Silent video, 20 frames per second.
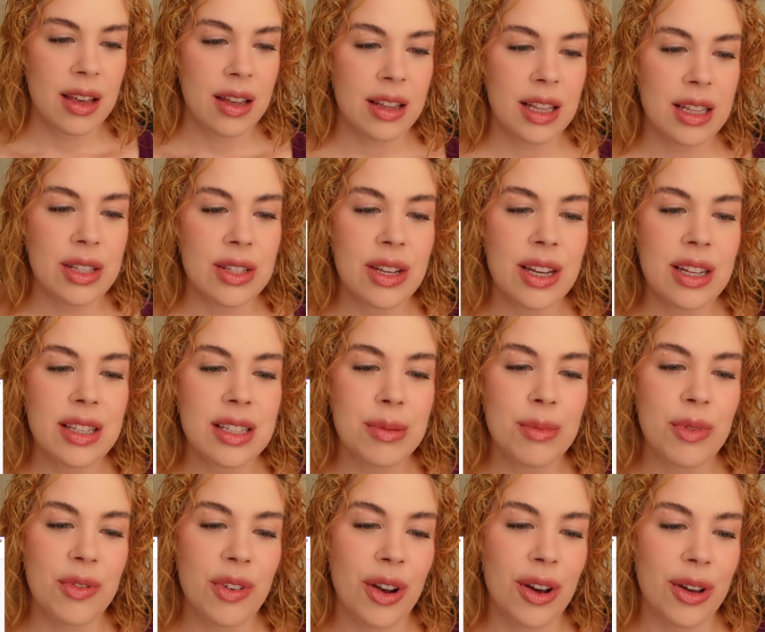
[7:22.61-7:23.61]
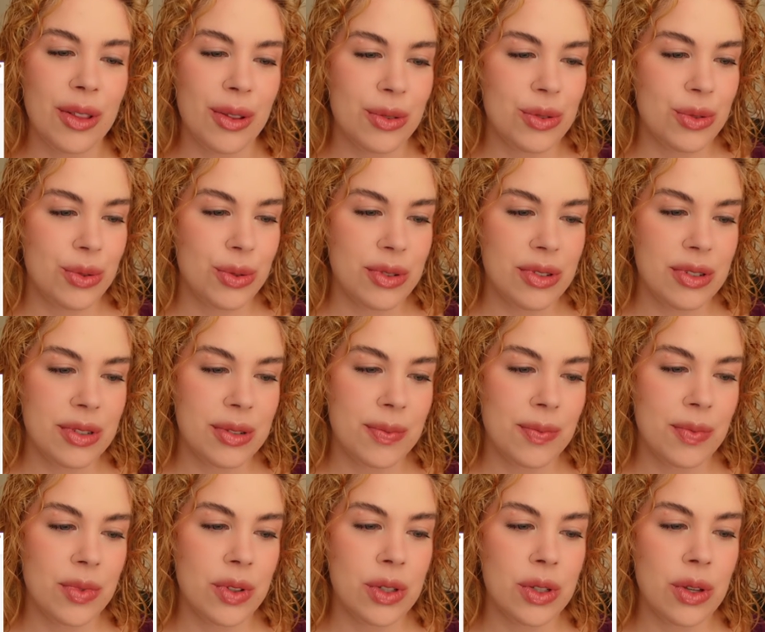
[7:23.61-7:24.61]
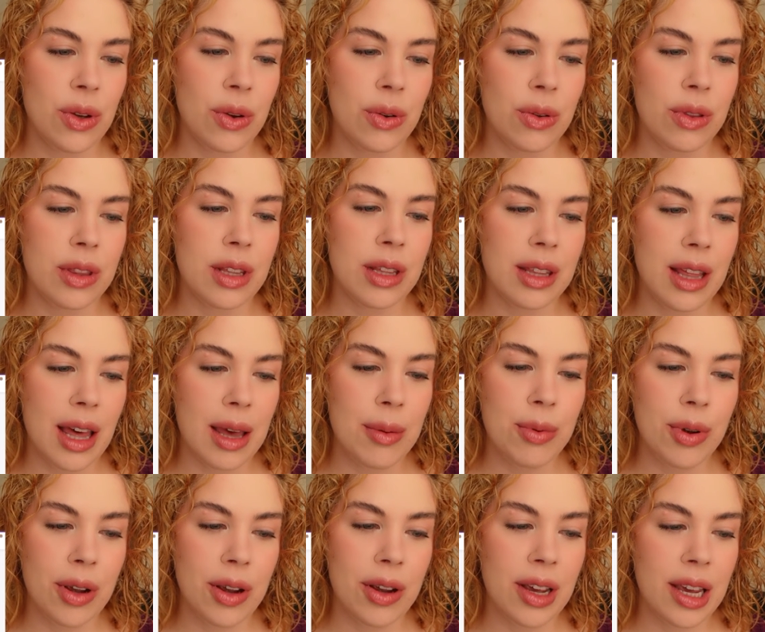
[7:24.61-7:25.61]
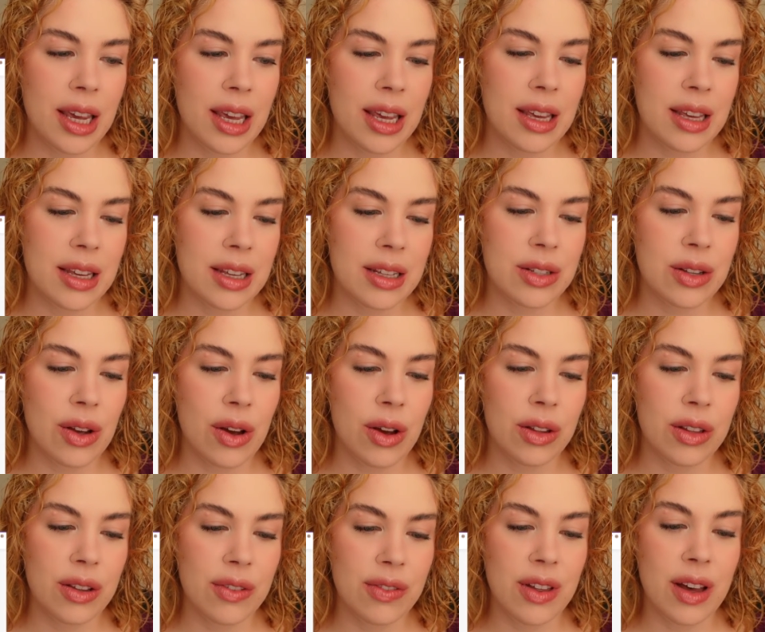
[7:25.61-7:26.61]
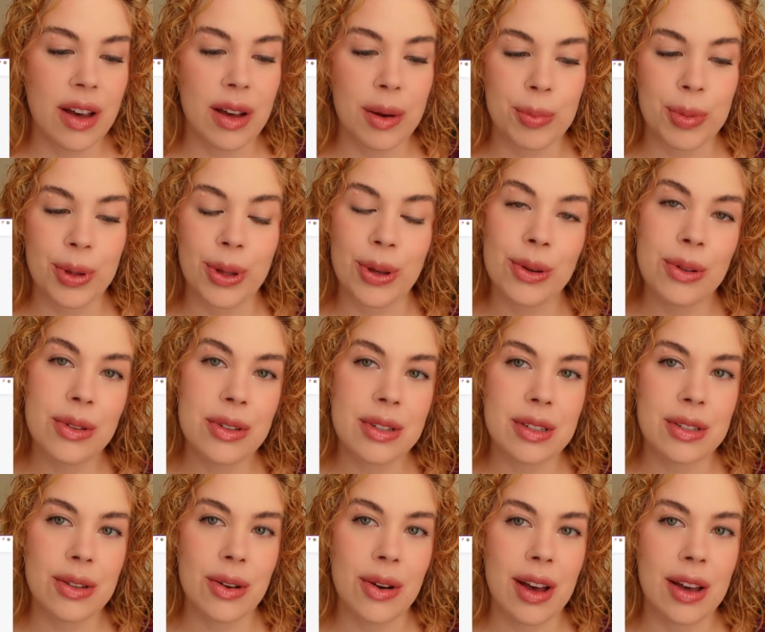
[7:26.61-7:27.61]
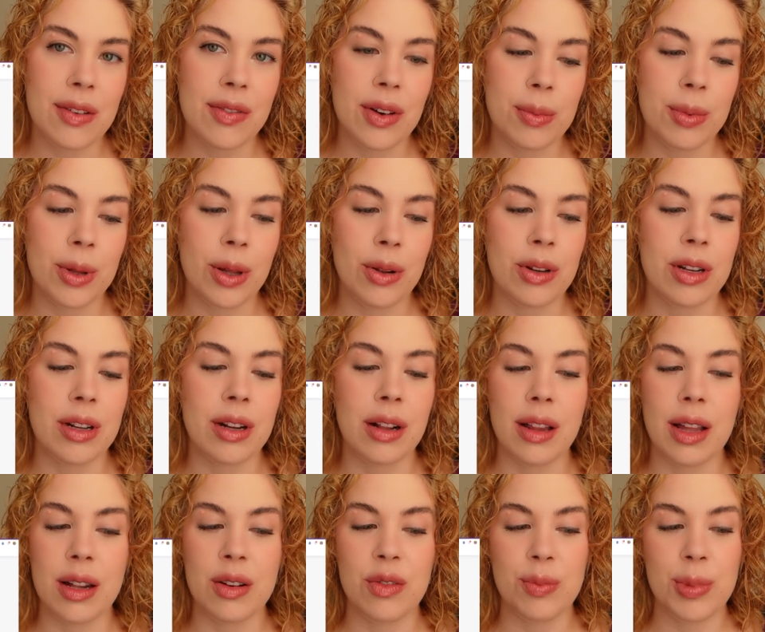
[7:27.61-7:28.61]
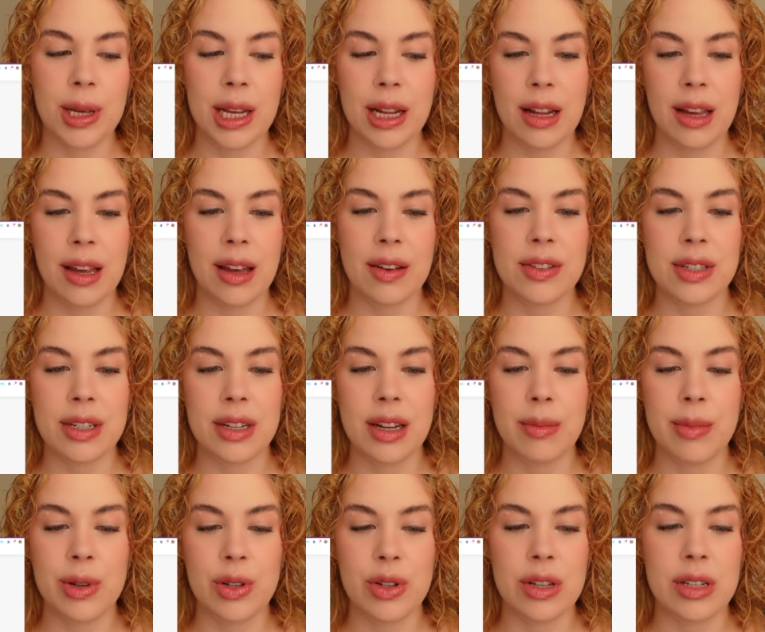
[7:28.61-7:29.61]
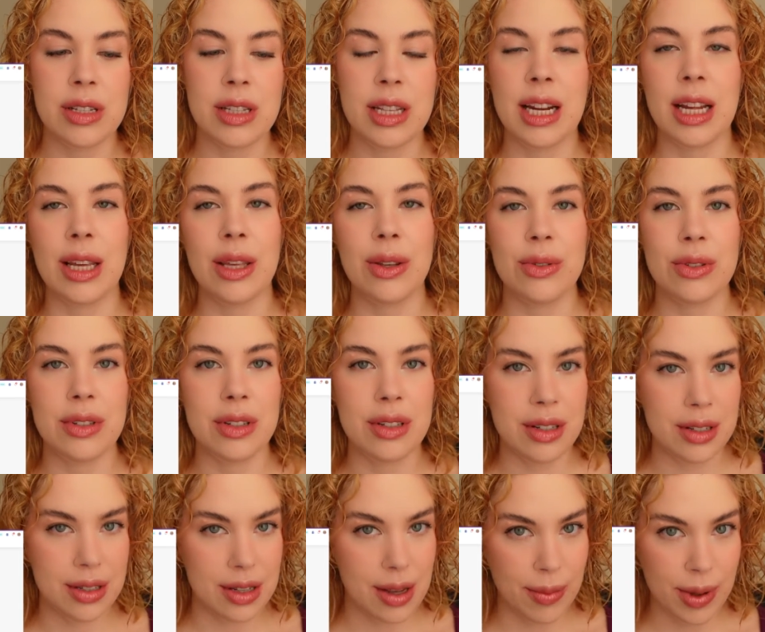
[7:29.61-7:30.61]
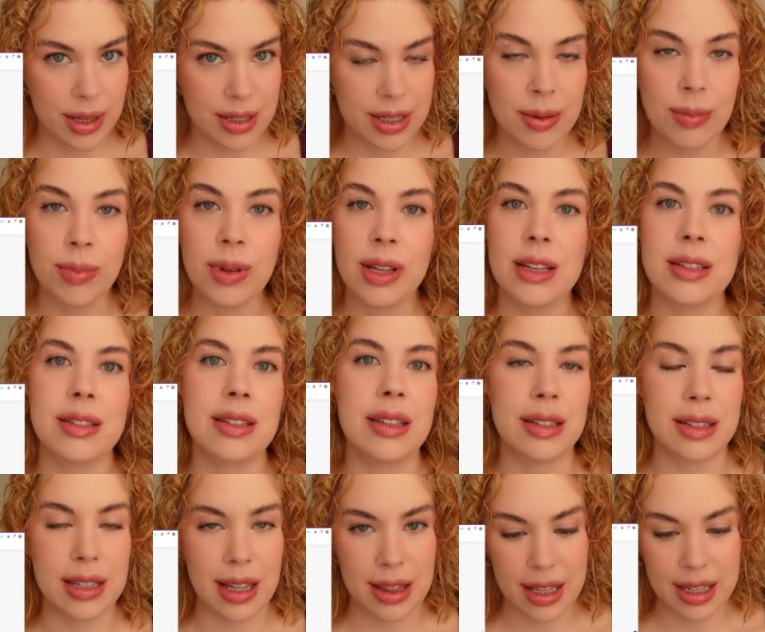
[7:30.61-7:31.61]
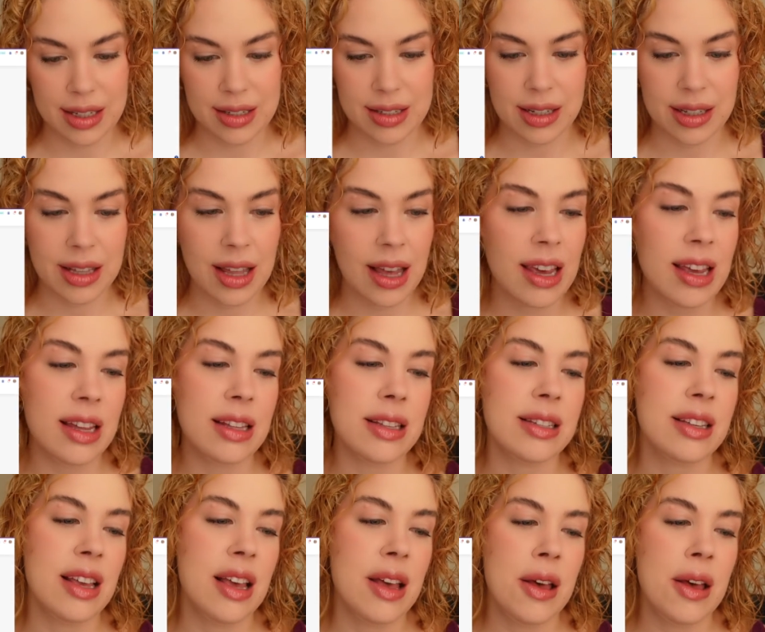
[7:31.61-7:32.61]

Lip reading: Let's look at some of our other tools. So the library is all of the uploads. So I've uploaded a lot of PDFs and images that I use to design my templates and send things to clients.